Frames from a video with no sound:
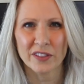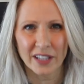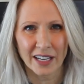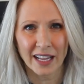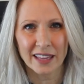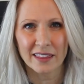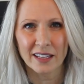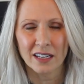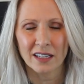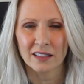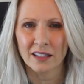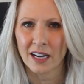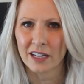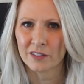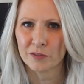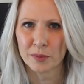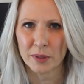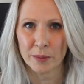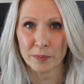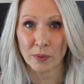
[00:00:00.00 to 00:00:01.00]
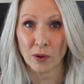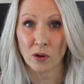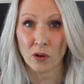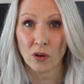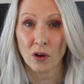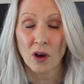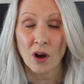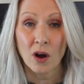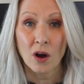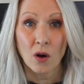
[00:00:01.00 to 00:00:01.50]
than I think a lot of
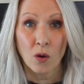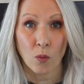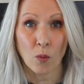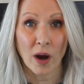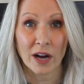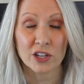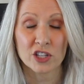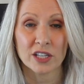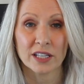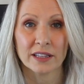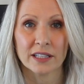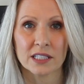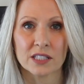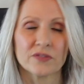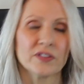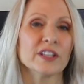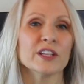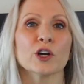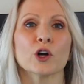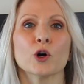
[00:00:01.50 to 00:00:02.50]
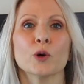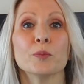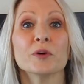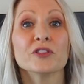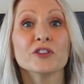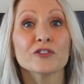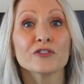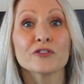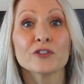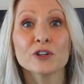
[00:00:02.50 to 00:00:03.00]
people watching this video.
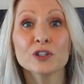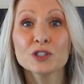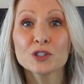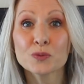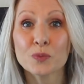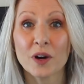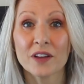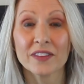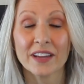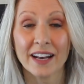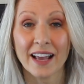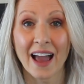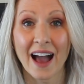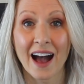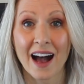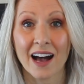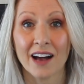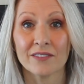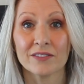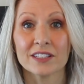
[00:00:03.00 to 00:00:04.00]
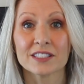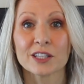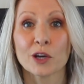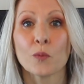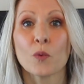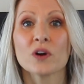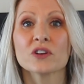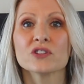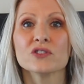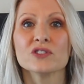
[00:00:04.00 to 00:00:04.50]
But the first one that I have is I
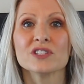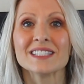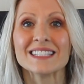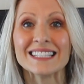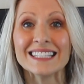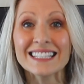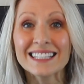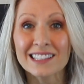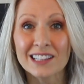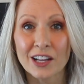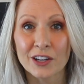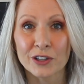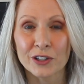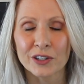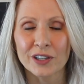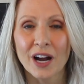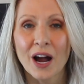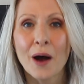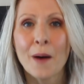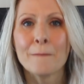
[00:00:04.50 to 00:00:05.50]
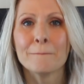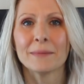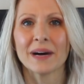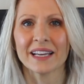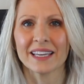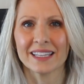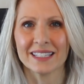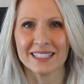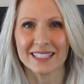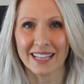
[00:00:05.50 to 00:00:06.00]
want to declutter
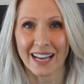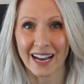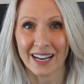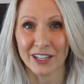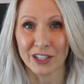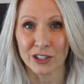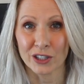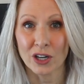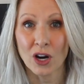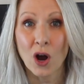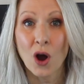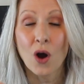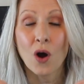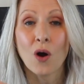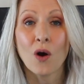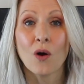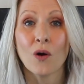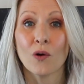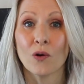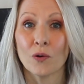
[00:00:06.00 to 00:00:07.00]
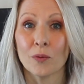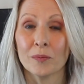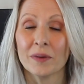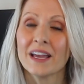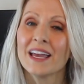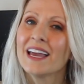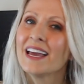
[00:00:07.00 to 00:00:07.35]
my entire home.